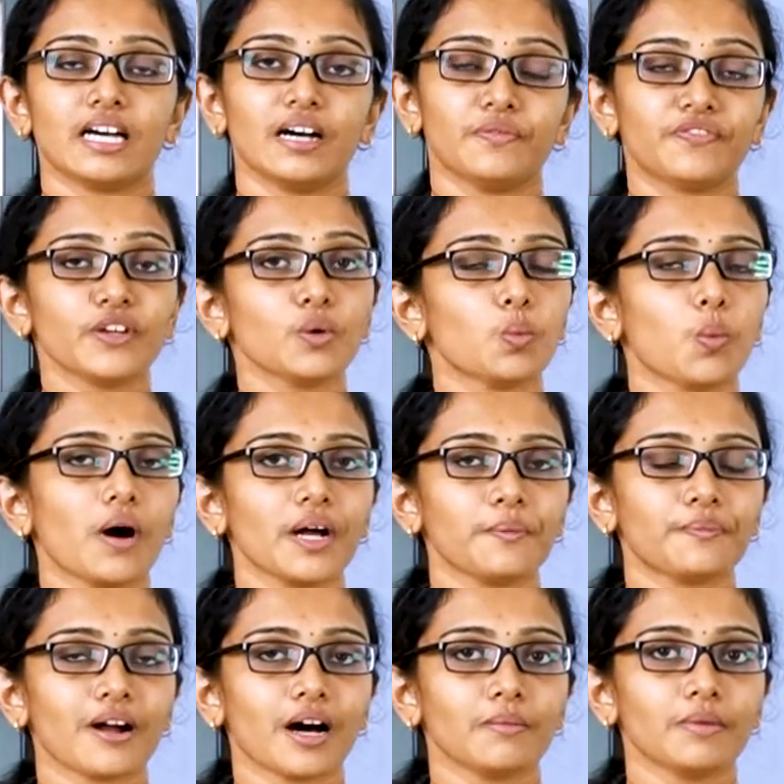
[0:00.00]
a few
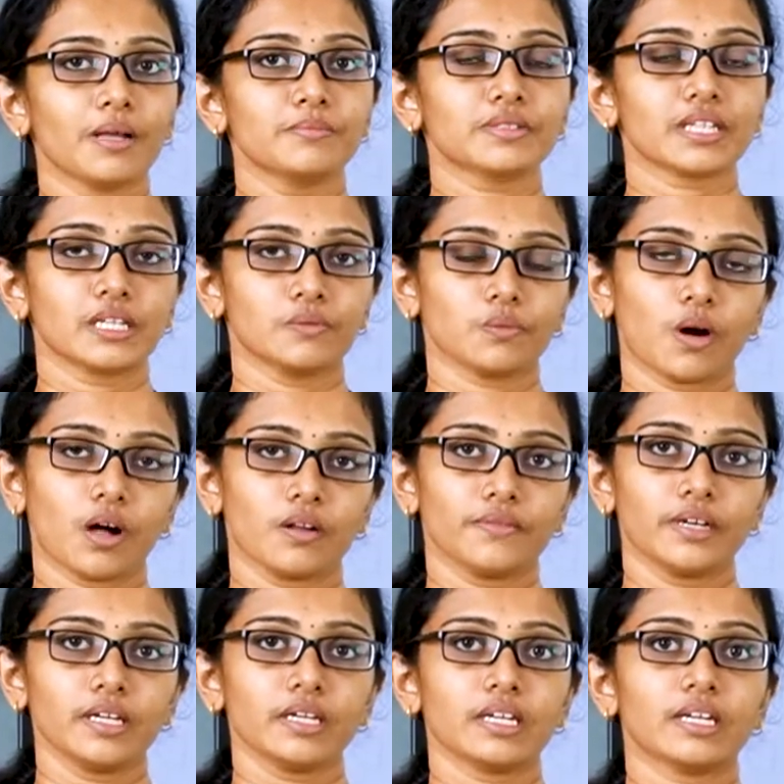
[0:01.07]
word problems
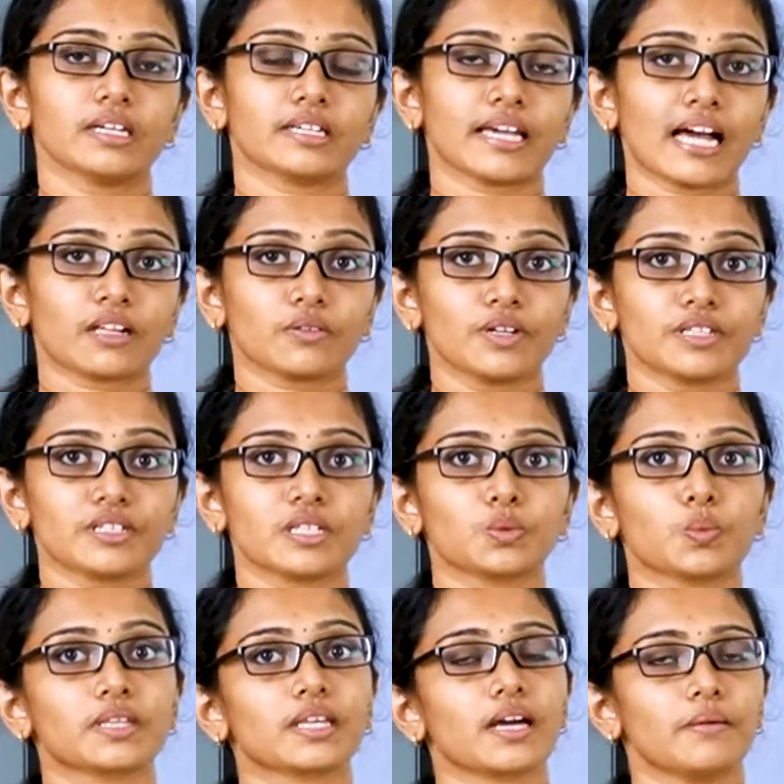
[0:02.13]
involving
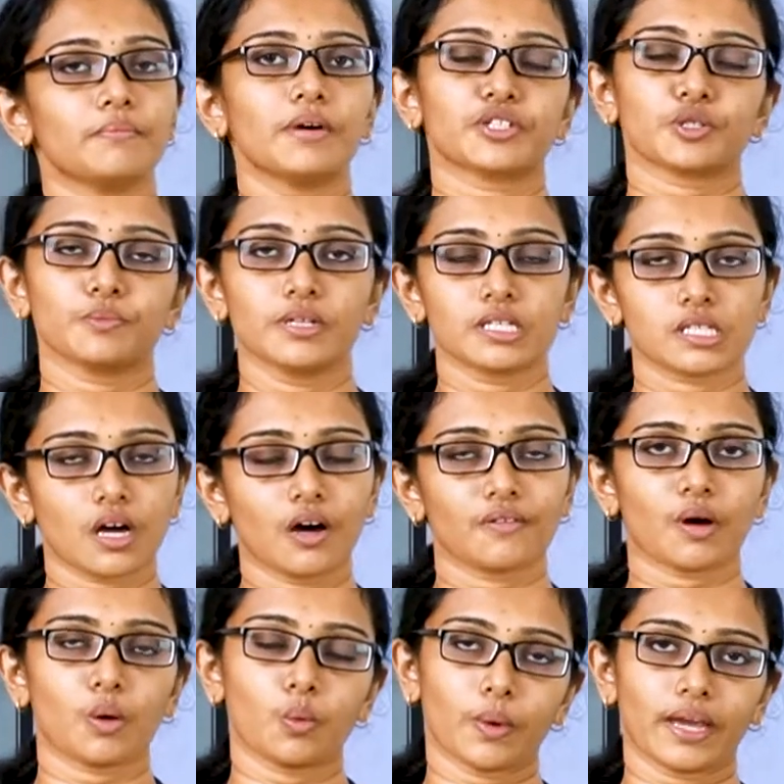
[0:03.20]
calculations with measurements of
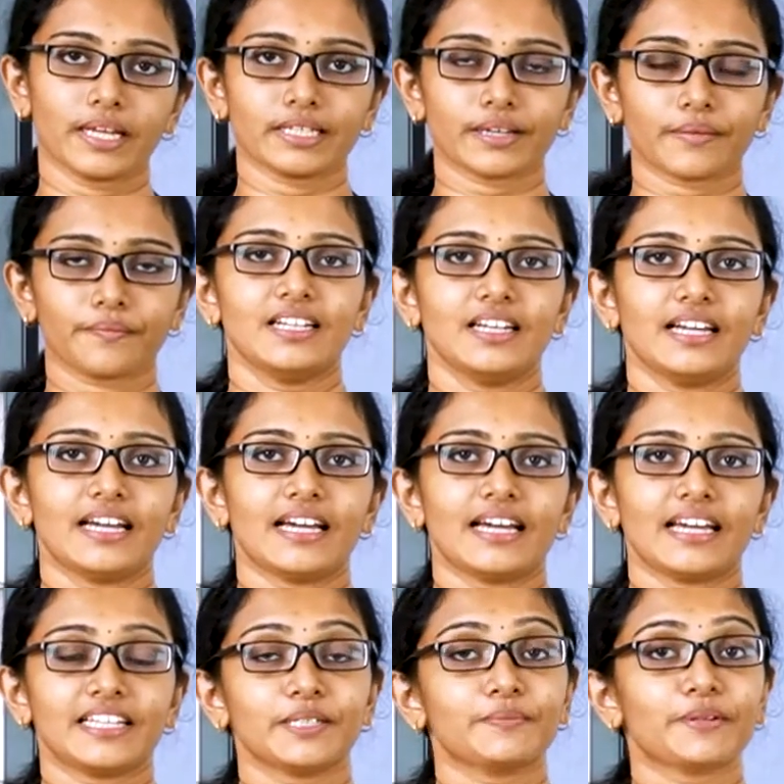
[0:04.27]
weight.
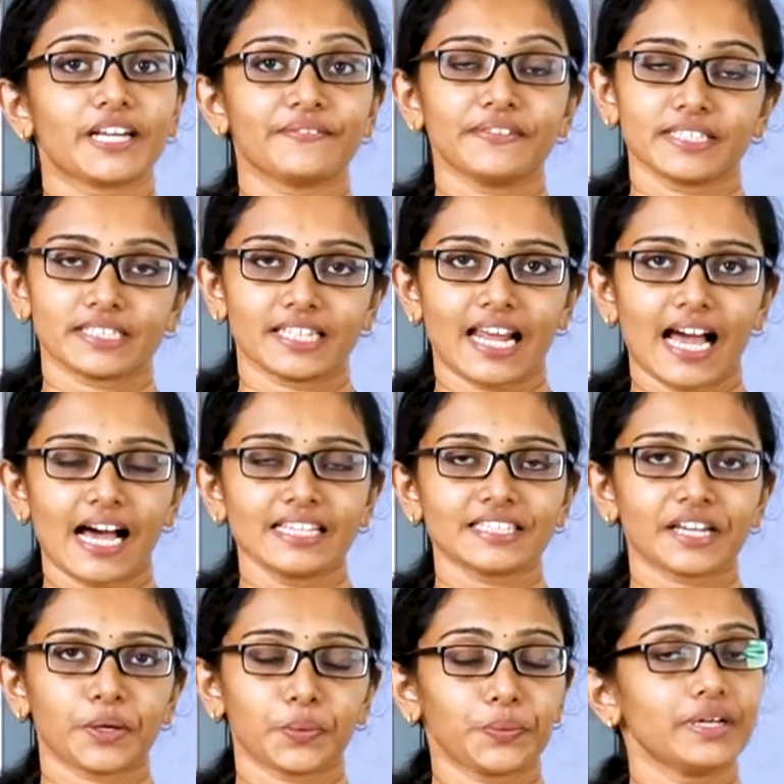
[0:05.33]
In the previous class,
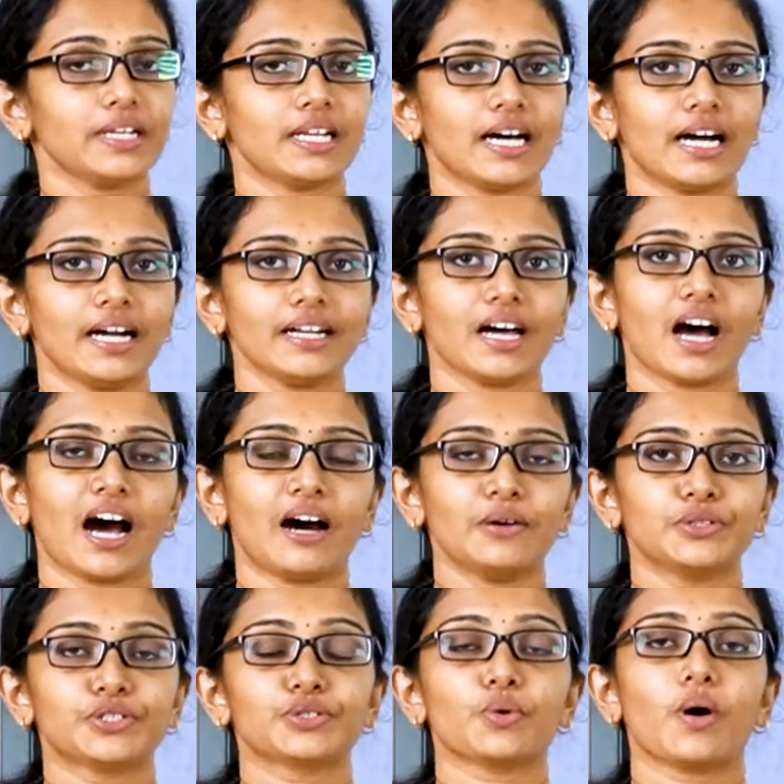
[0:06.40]
we learned
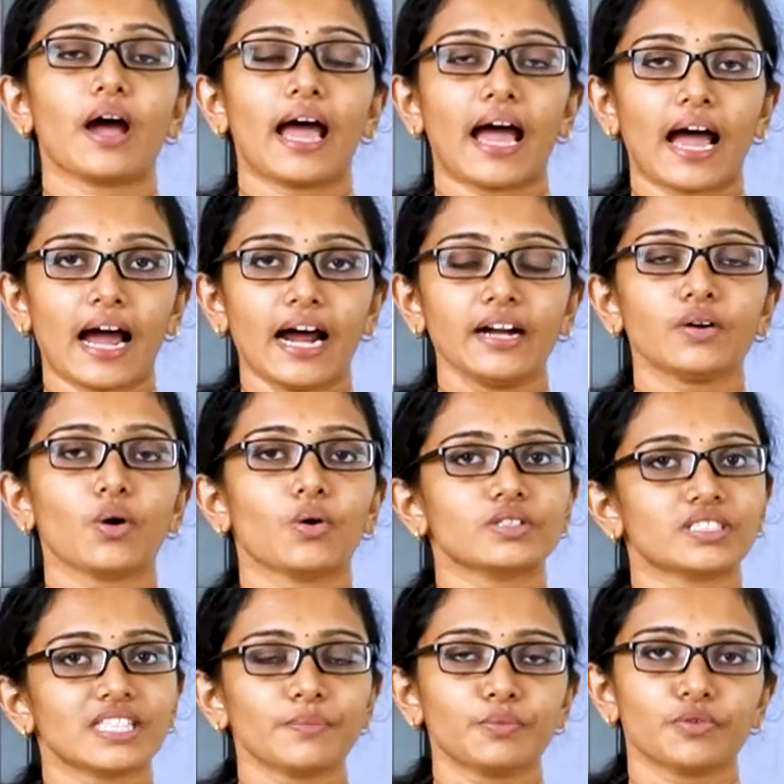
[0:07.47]
how to add or
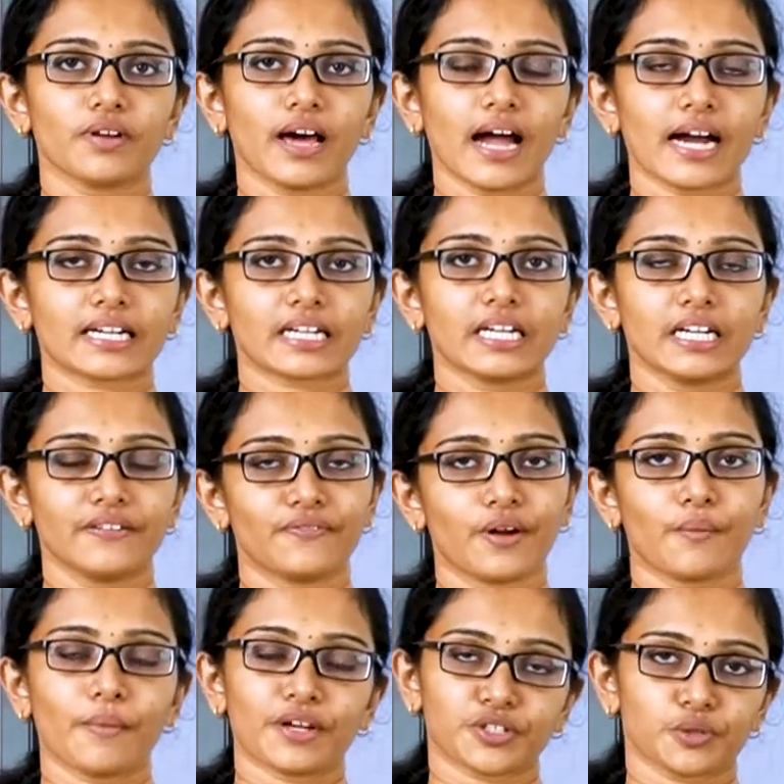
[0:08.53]
subtract
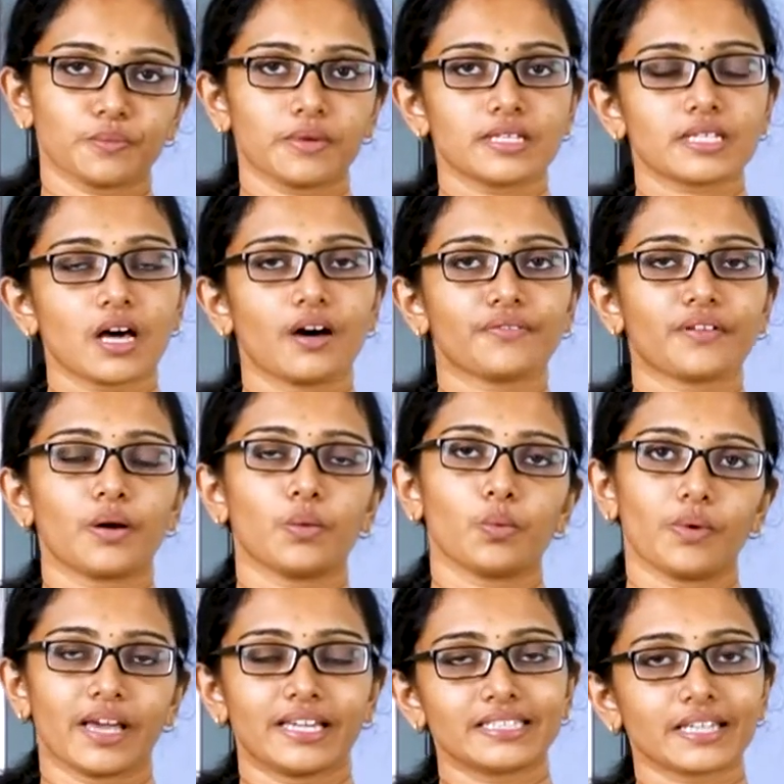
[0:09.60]
different measurements of
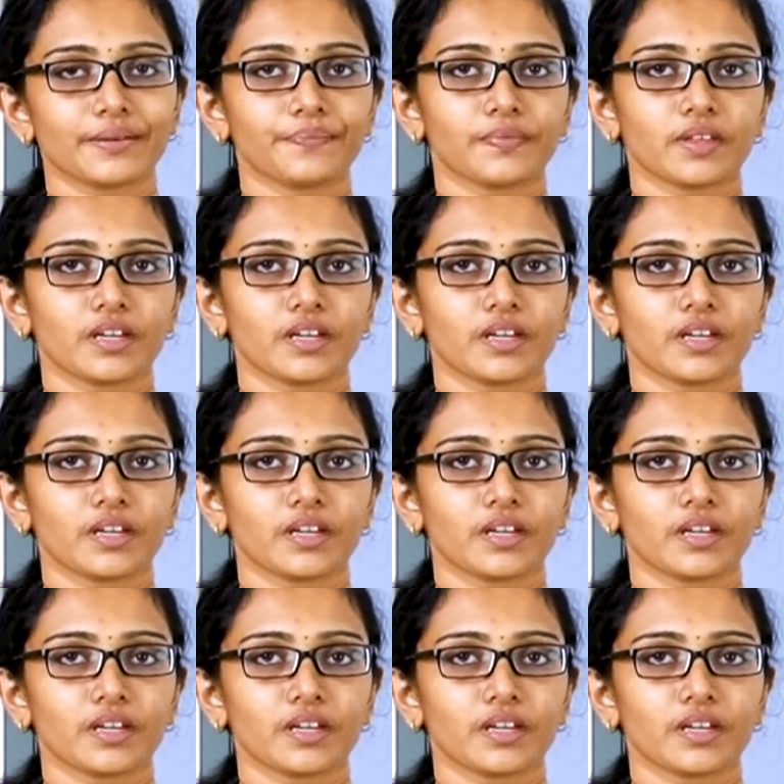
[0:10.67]
weight.